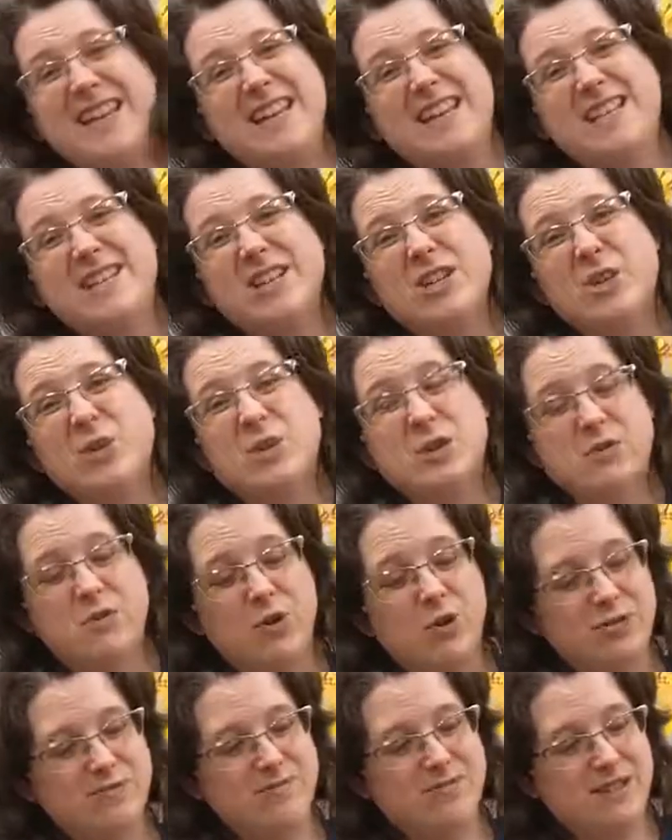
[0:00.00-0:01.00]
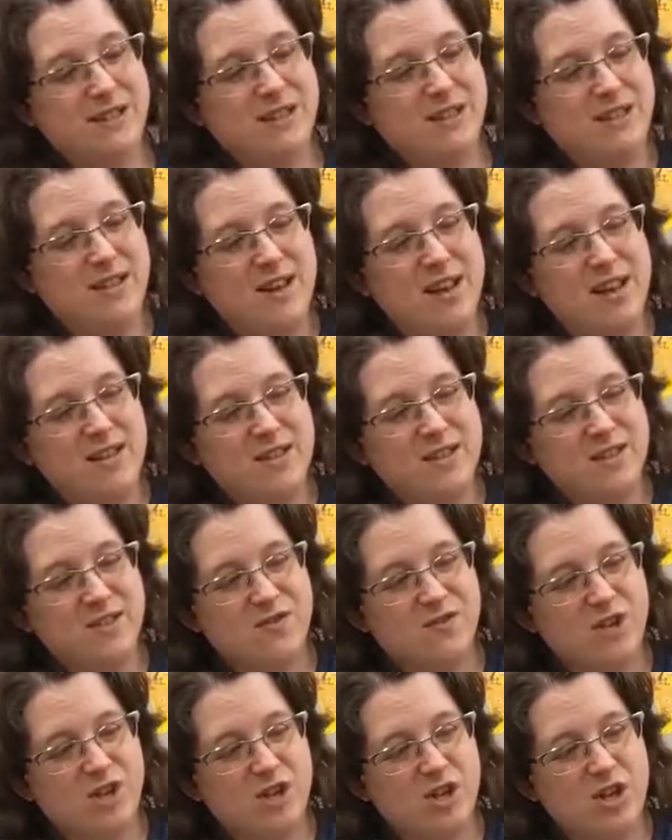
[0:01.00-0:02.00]
isn't useful because it's
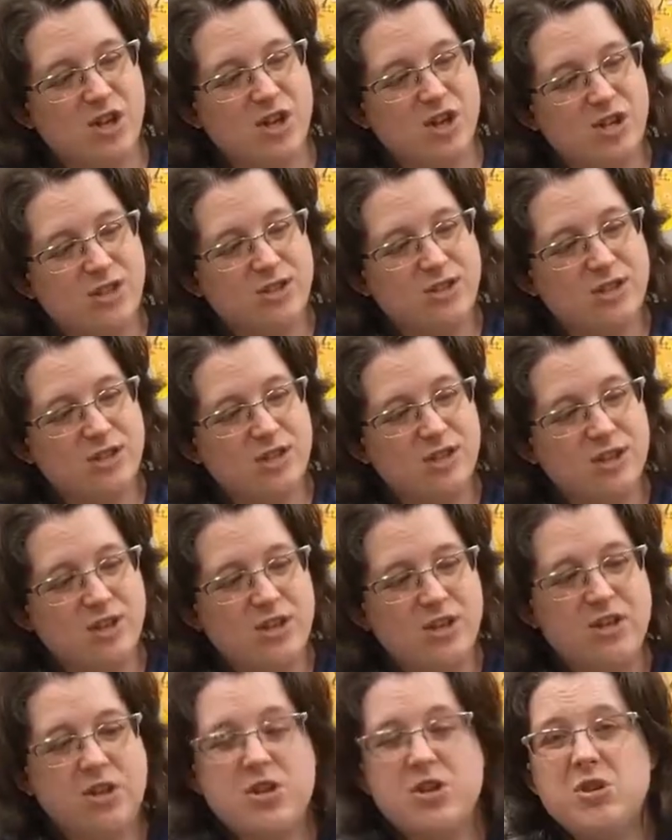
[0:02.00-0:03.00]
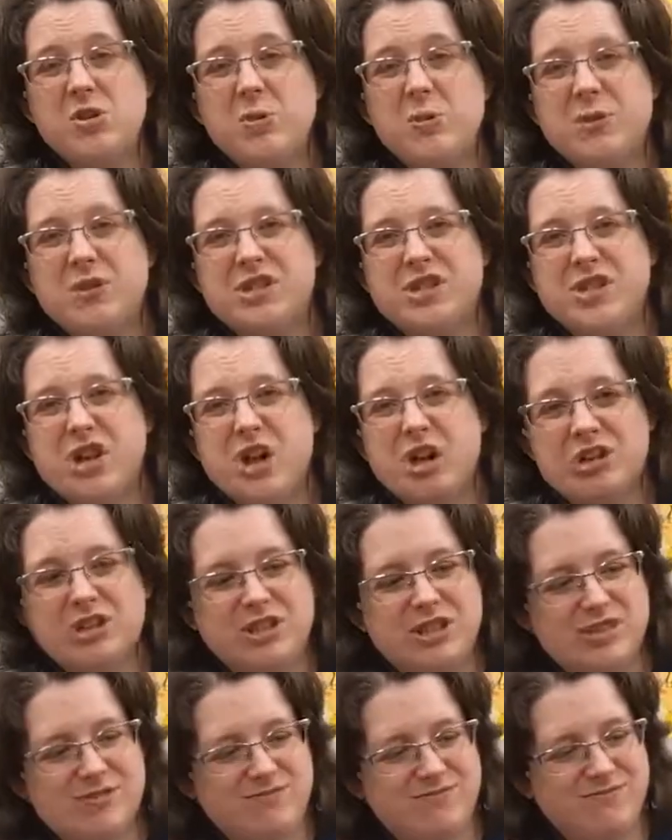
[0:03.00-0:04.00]
filled with
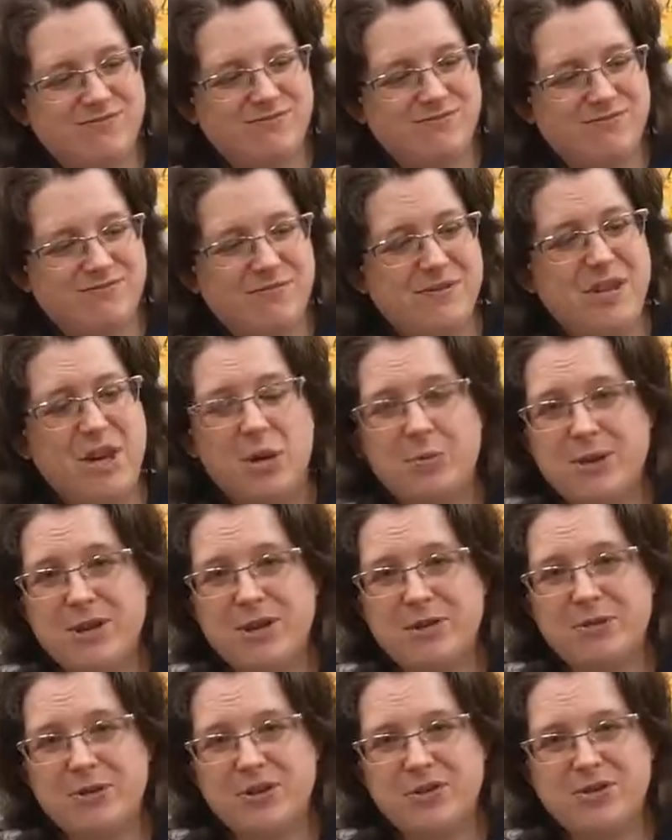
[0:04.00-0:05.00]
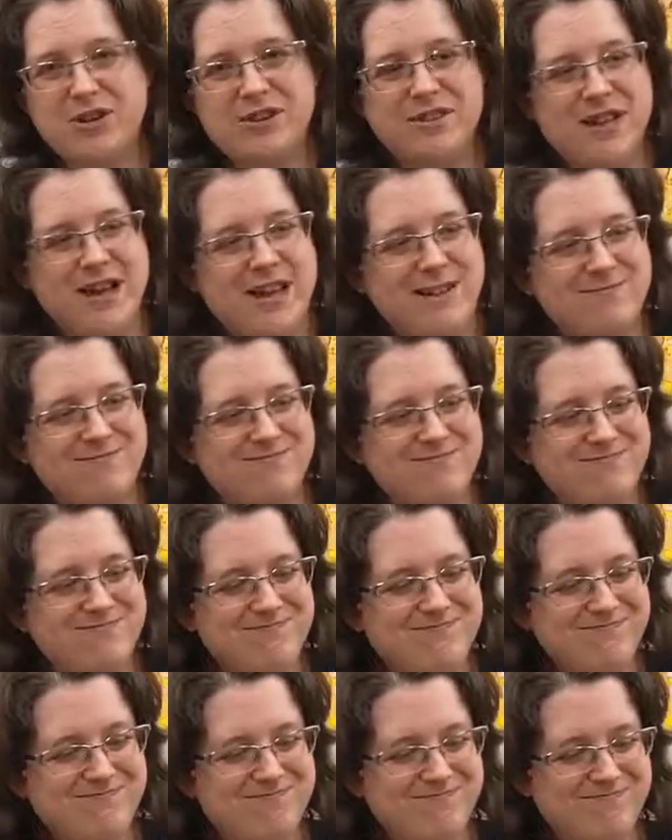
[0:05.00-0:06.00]
salt. Yummy. You want to drink that?
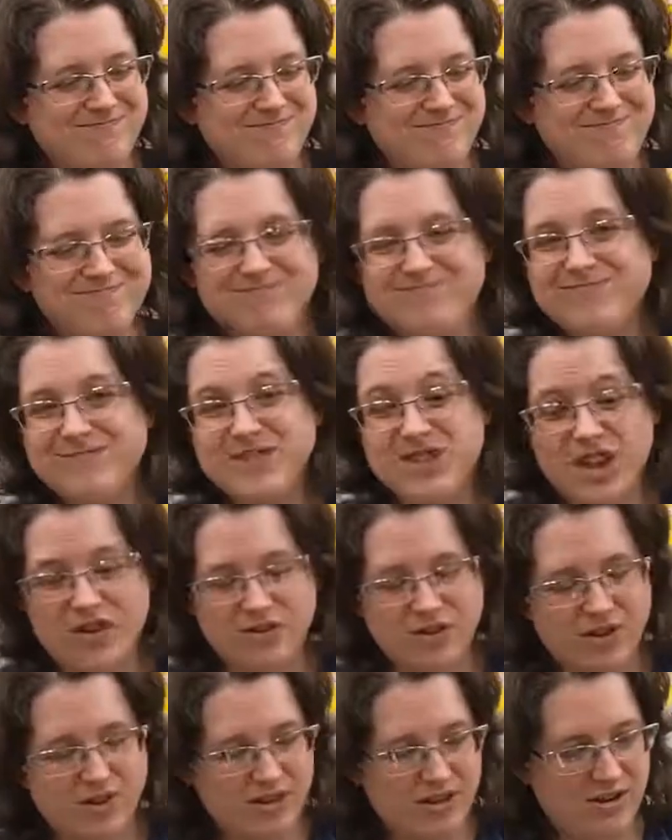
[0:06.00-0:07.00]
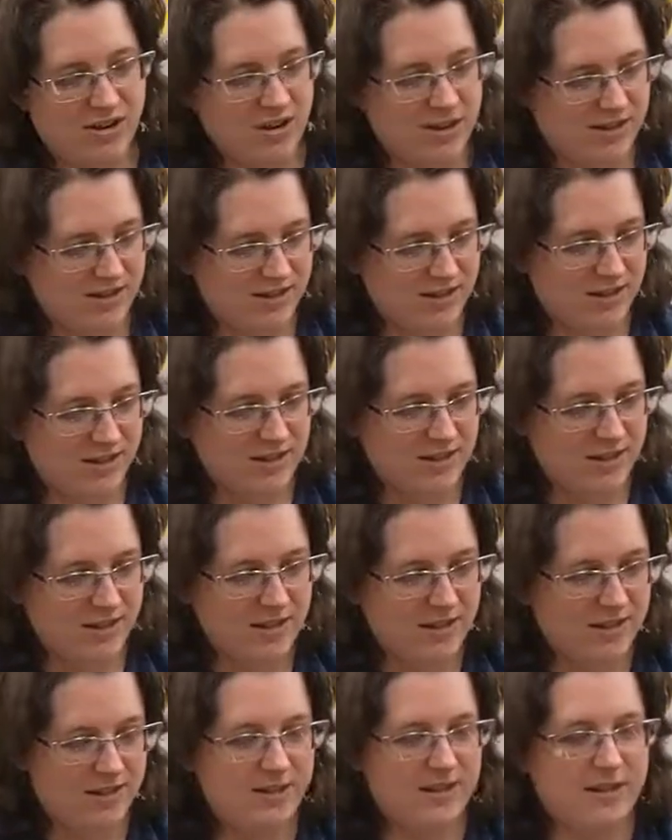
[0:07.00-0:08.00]
Definitely not.
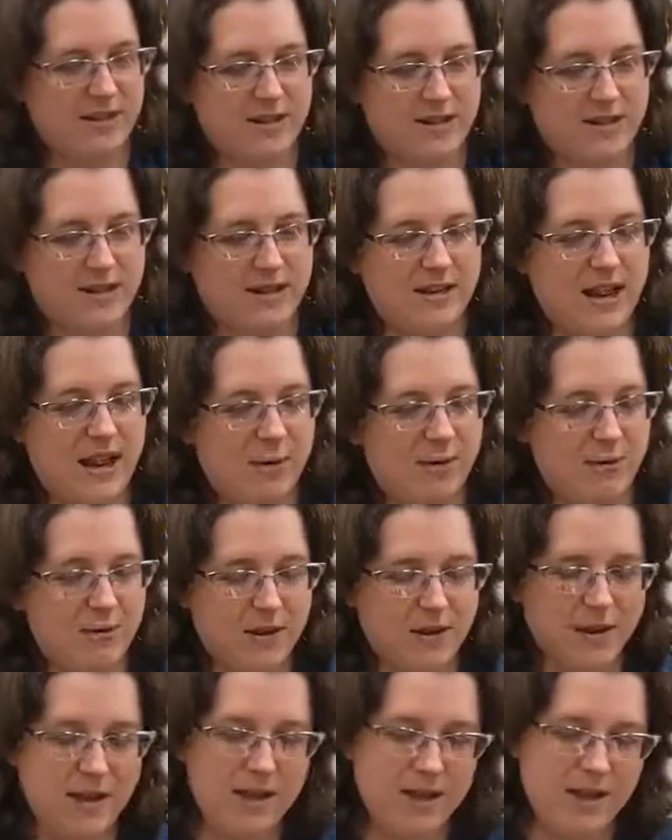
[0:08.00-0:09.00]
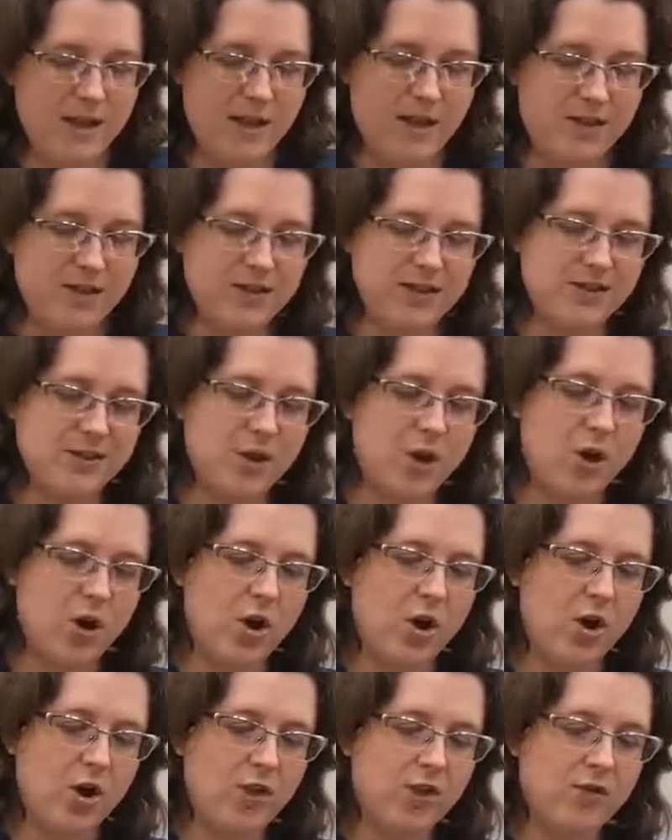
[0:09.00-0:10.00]
Now, this is
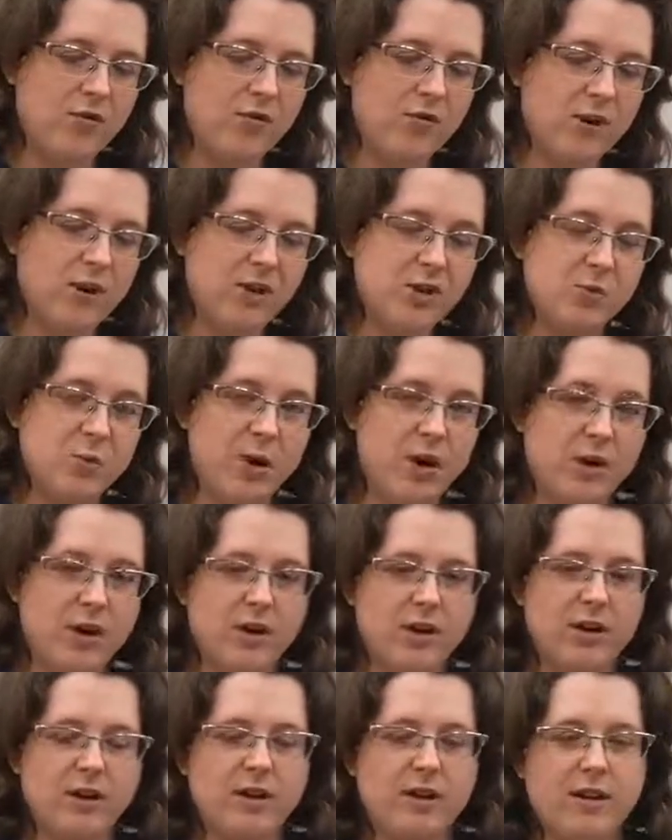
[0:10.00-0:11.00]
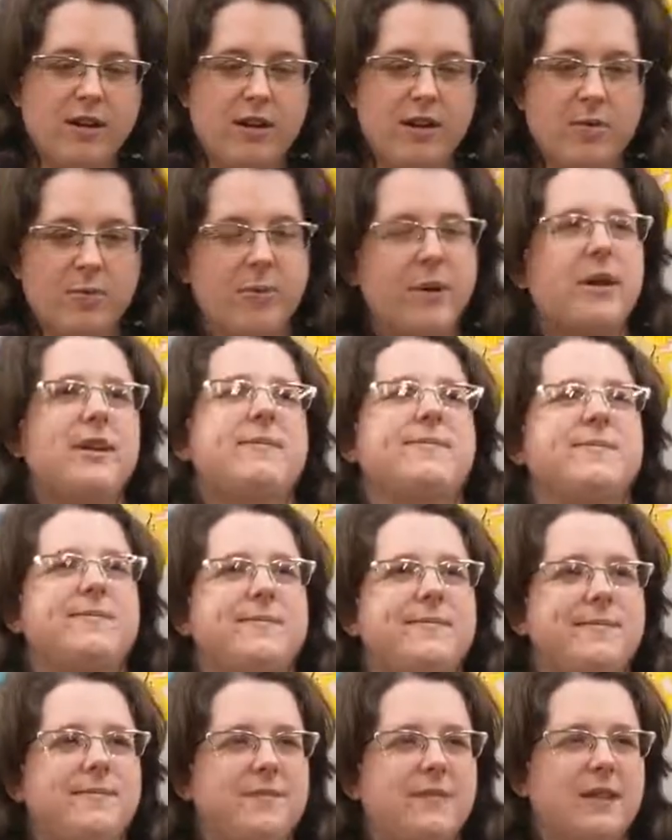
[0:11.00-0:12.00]
all the fresh water. But
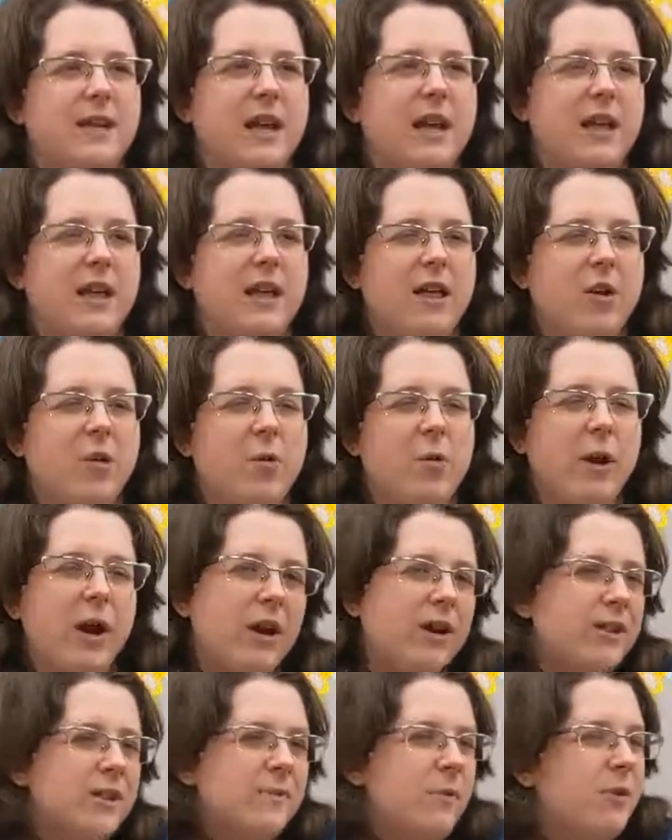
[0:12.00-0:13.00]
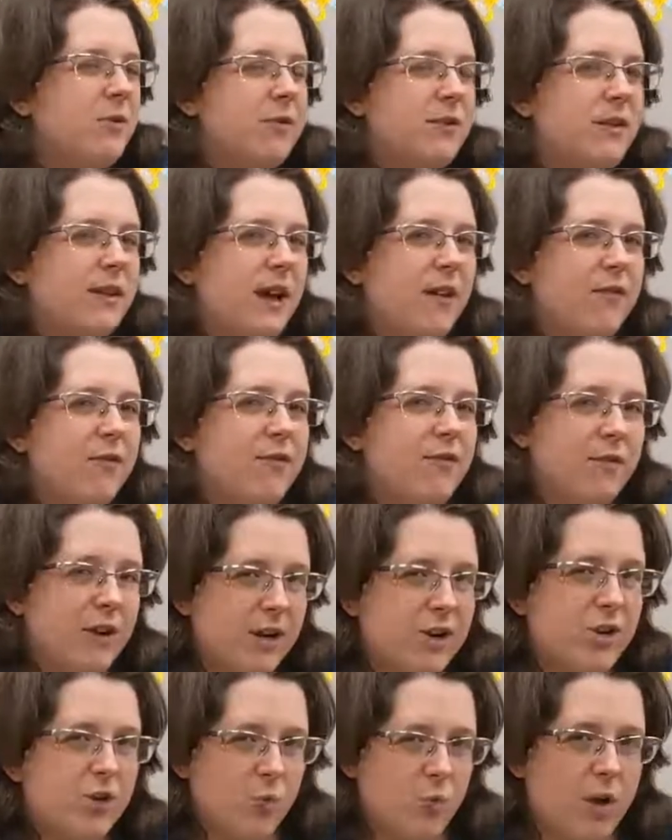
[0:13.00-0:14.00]
where is most of that
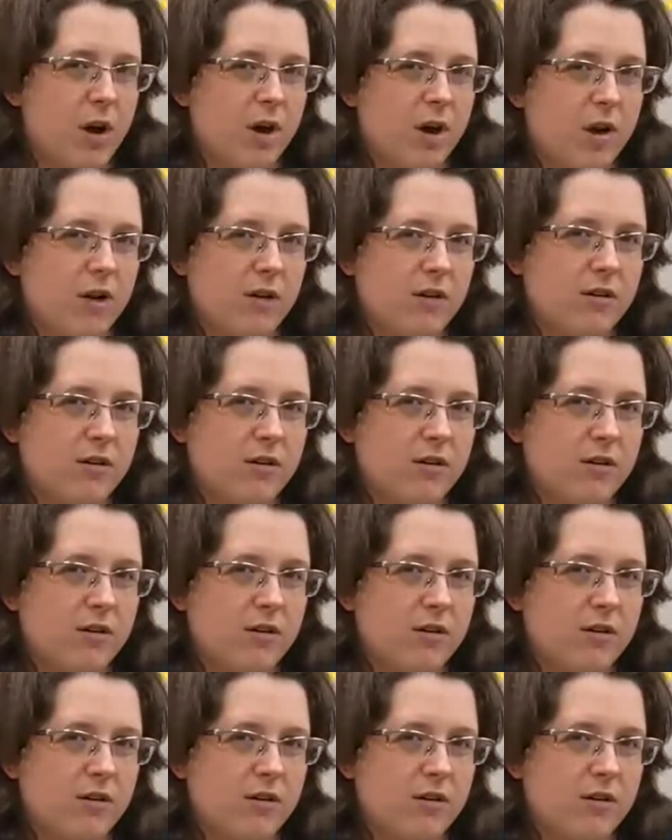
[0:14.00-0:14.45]
fresh water?